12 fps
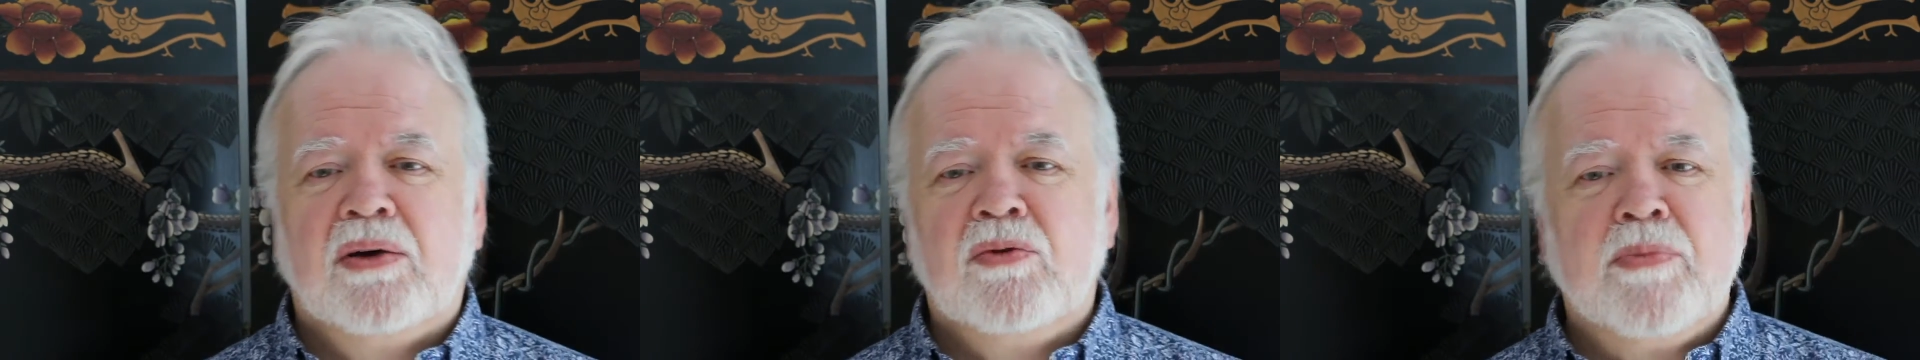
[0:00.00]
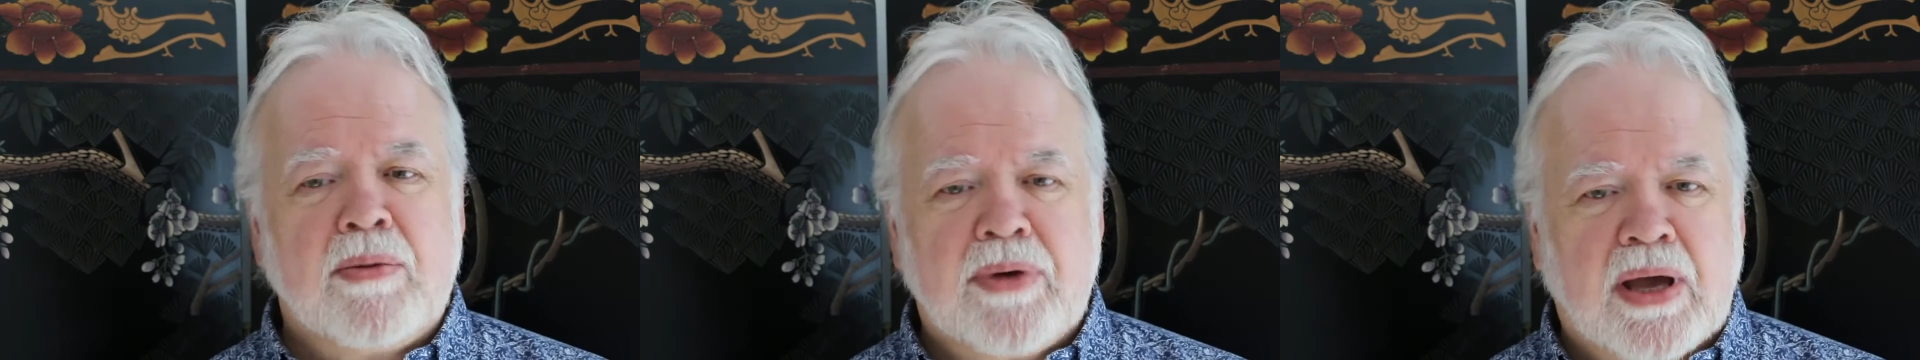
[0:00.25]

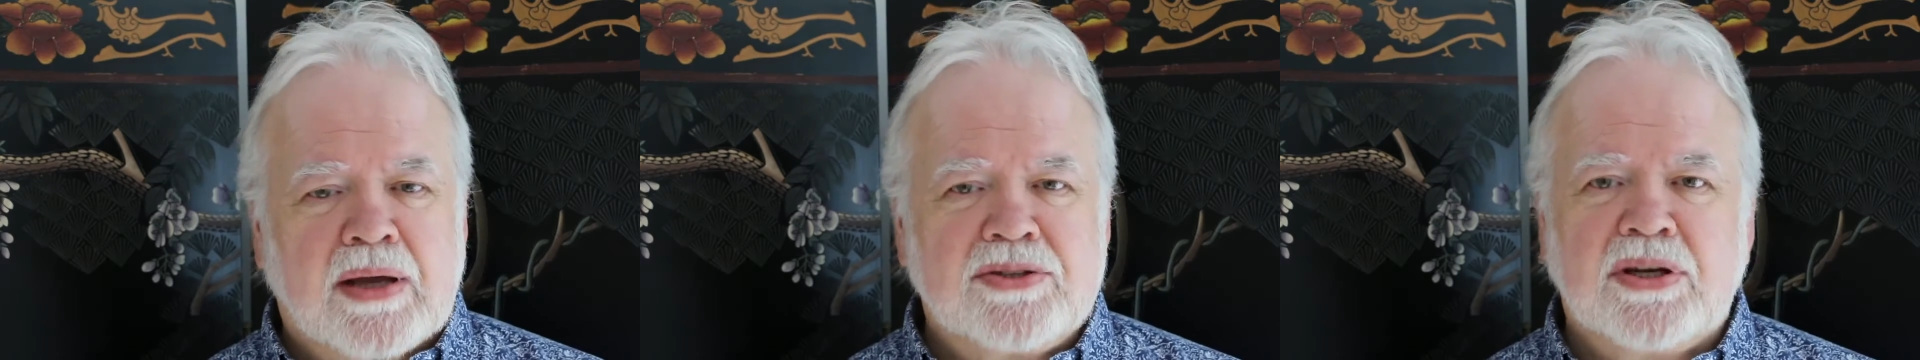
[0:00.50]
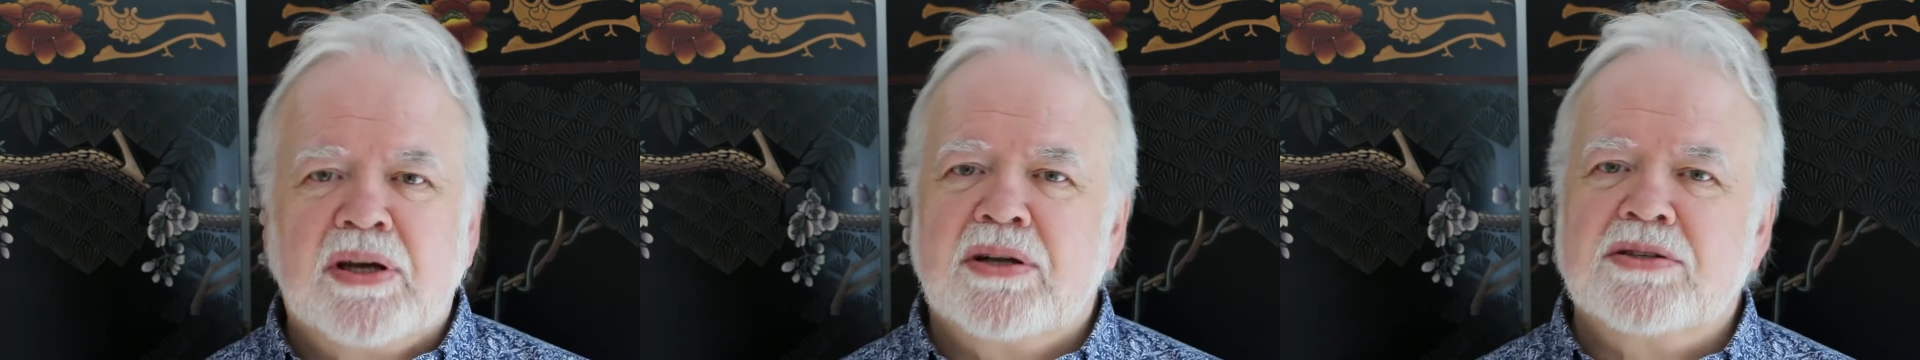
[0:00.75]
We may be
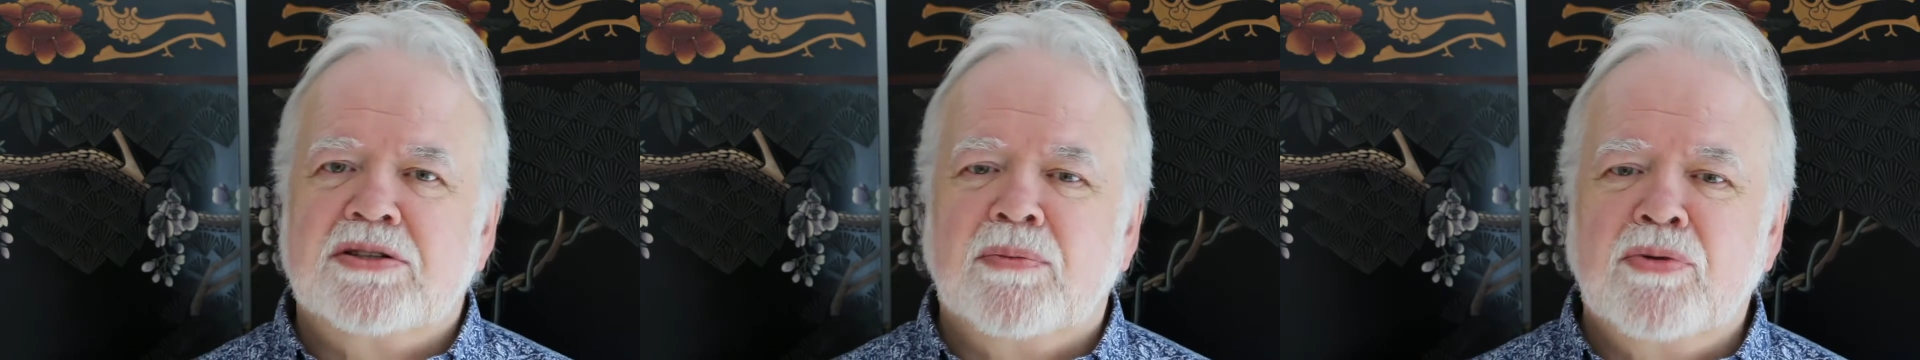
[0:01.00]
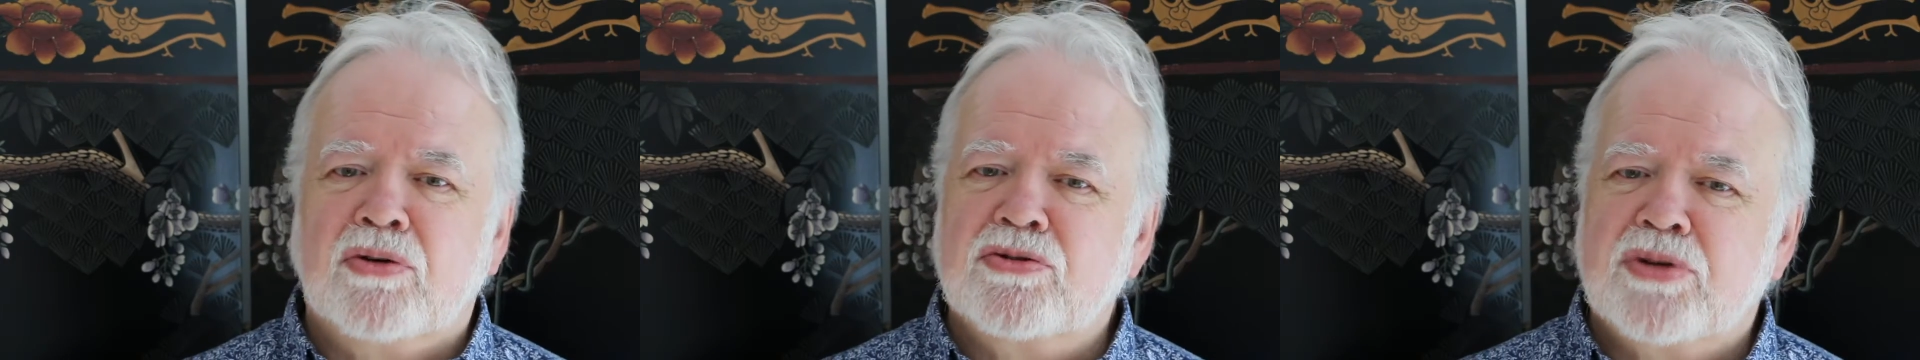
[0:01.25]
acting in a
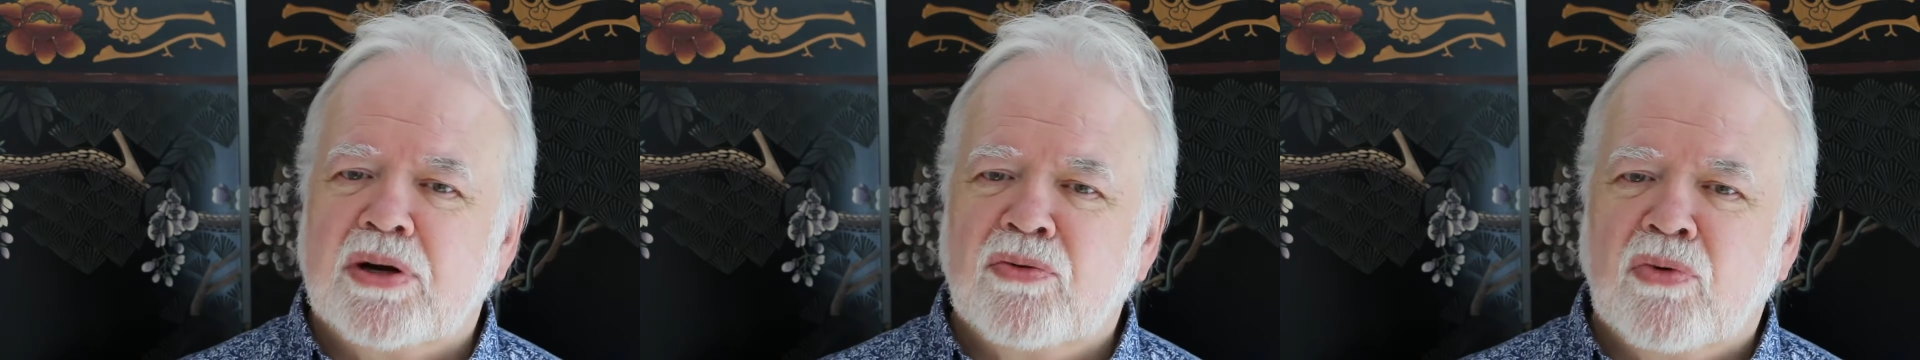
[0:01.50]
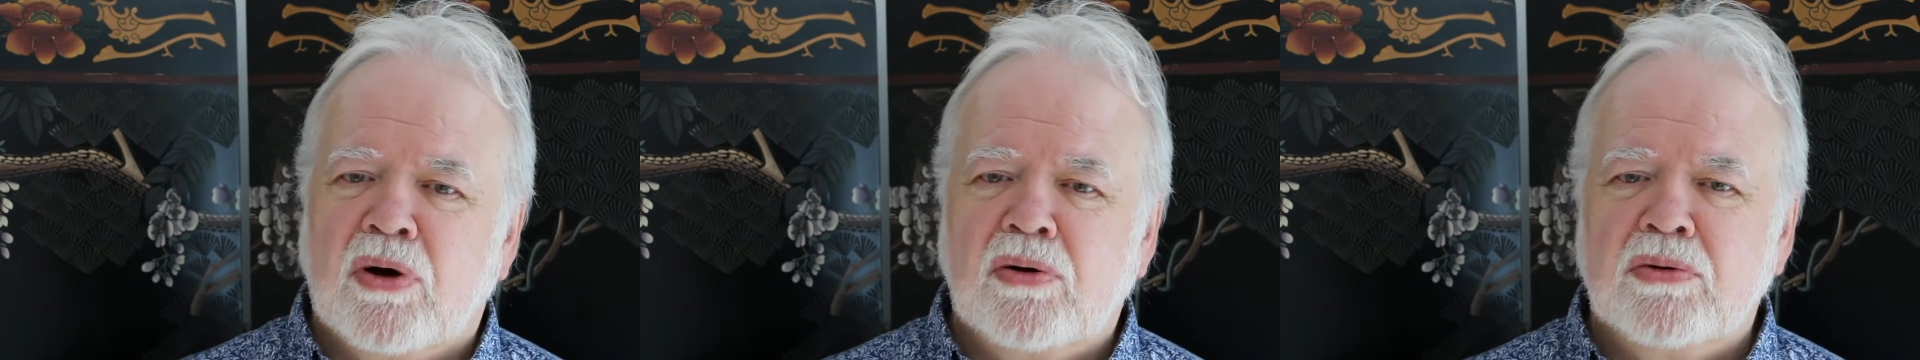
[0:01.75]
subcontract
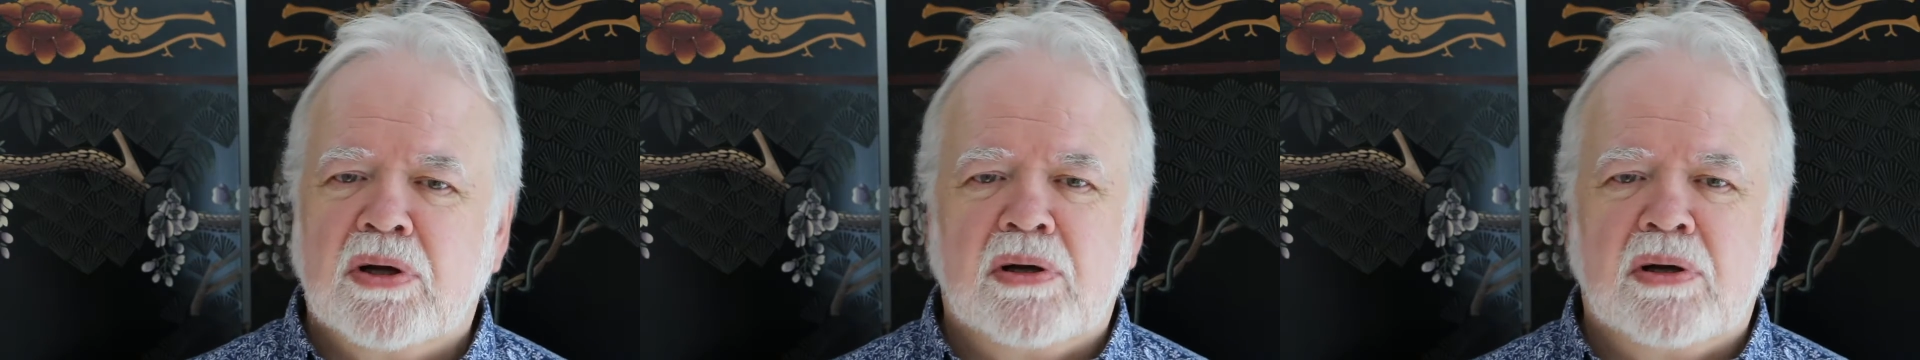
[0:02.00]
role,